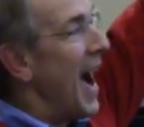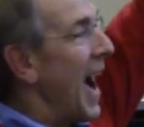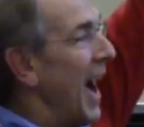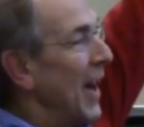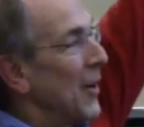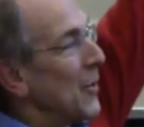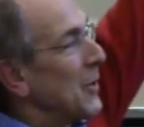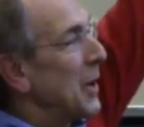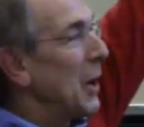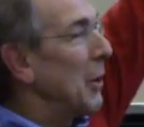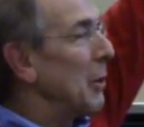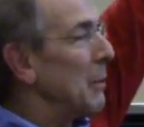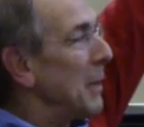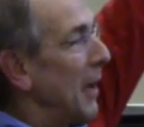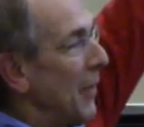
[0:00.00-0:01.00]
I don't
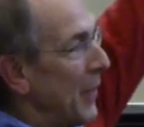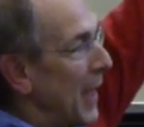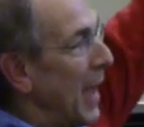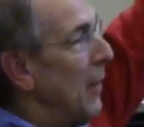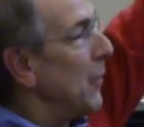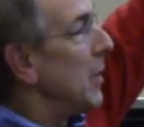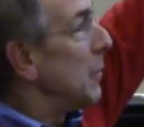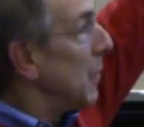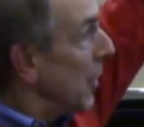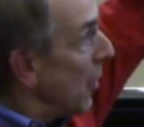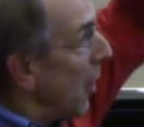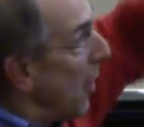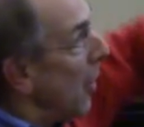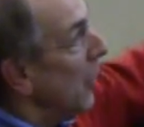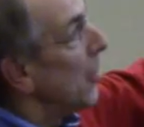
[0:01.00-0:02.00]
care about that one, but
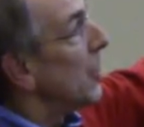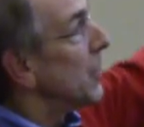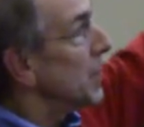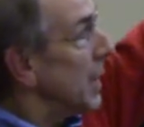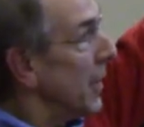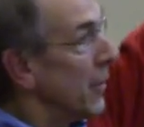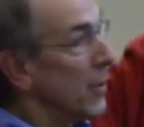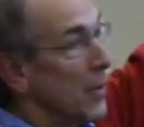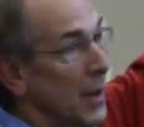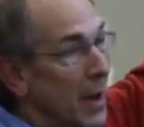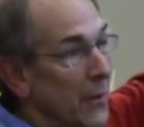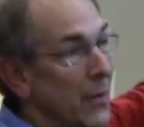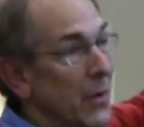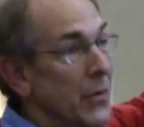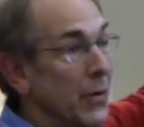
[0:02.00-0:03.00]
all those other
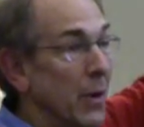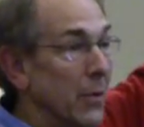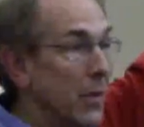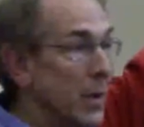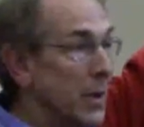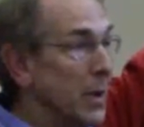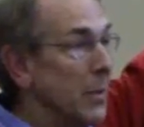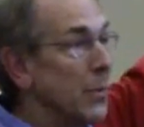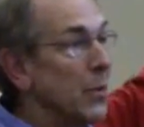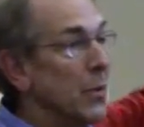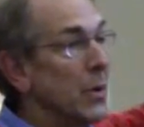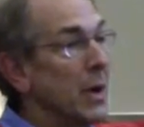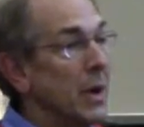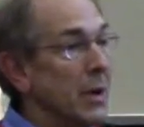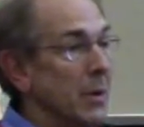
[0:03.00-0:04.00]
levels are really
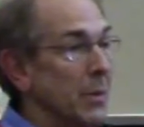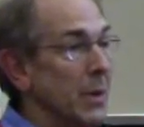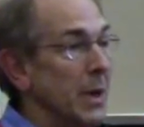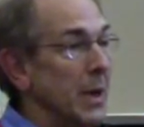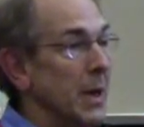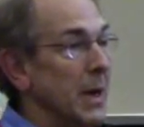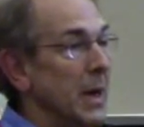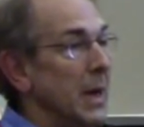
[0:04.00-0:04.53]
important to me.